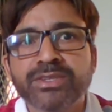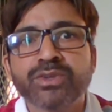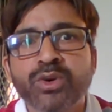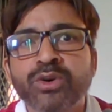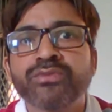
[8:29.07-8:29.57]

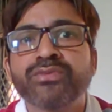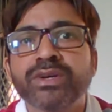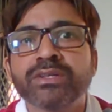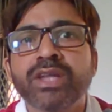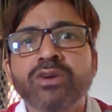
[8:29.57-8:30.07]
of
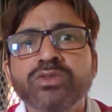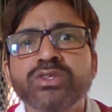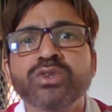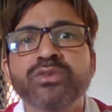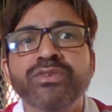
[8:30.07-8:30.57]

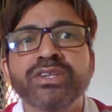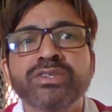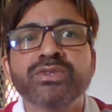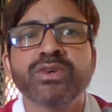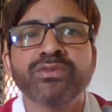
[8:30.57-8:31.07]
thousands of
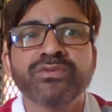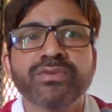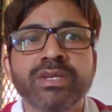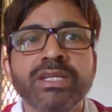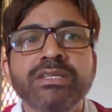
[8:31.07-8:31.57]
years of
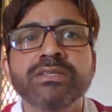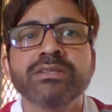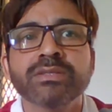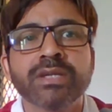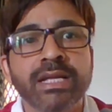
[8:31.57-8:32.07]

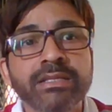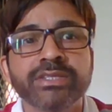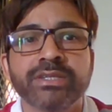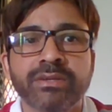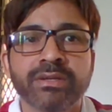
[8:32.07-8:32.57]
indigenous
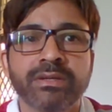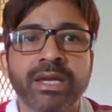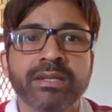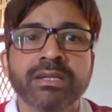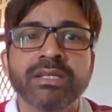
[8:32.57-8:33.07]
culture
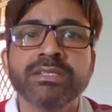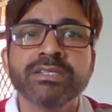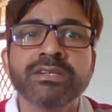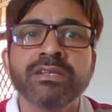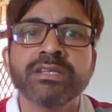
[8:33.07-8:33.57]
and
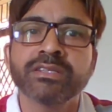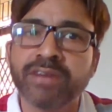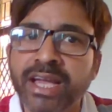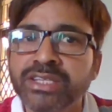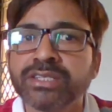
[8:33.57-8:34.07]
cultural
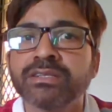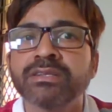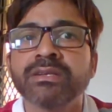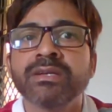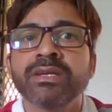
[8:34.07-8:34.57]
interaction
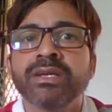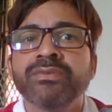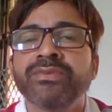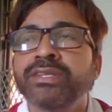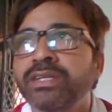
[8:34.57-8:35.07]

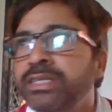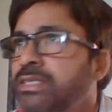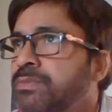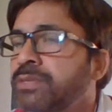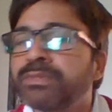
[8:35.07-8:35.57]
with other
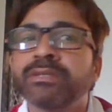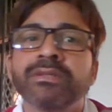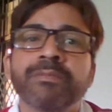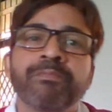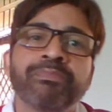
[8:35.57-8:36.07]
people,
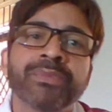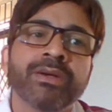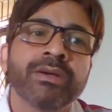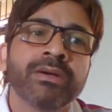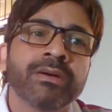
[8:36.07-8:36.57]

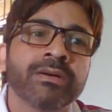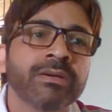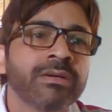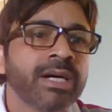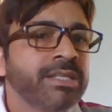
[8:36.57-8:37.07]

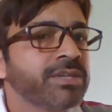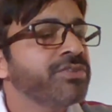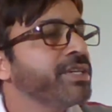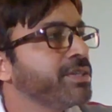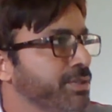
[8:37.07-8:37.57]
other
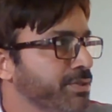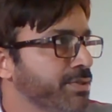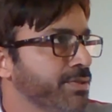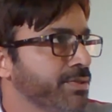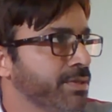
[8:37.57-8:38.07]

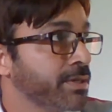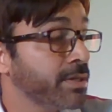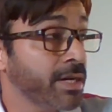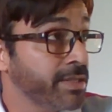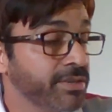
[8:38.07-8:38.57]
creatures,
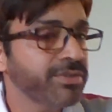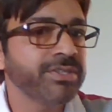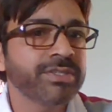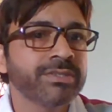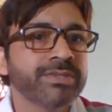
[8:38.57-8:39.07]

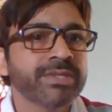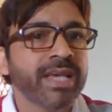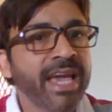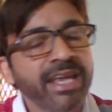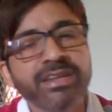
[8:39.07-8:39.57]

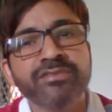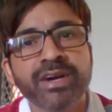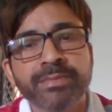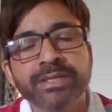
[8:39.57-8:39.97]
and environment.